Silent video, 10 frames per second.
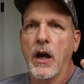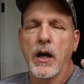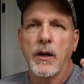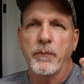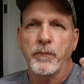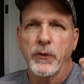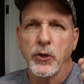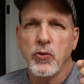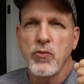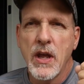You
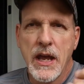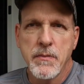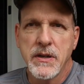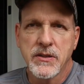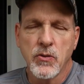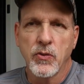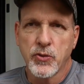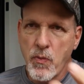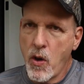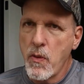name it, it's going
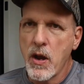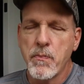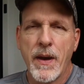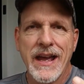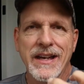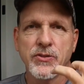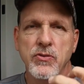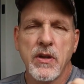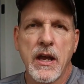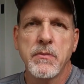to smallmouth bass.
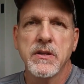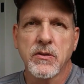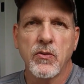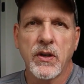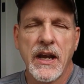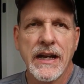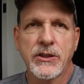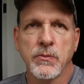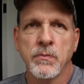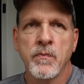You name it, it's going to
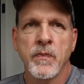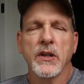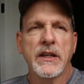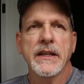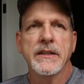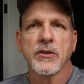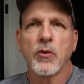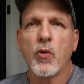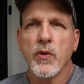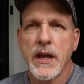catch them. You can get this
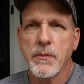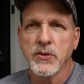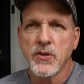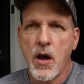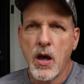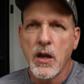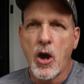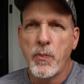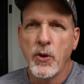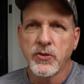lure on Amazon.
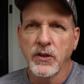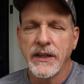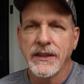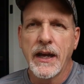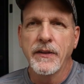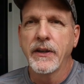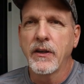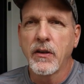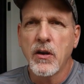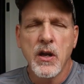I'll post a link down
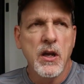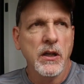there.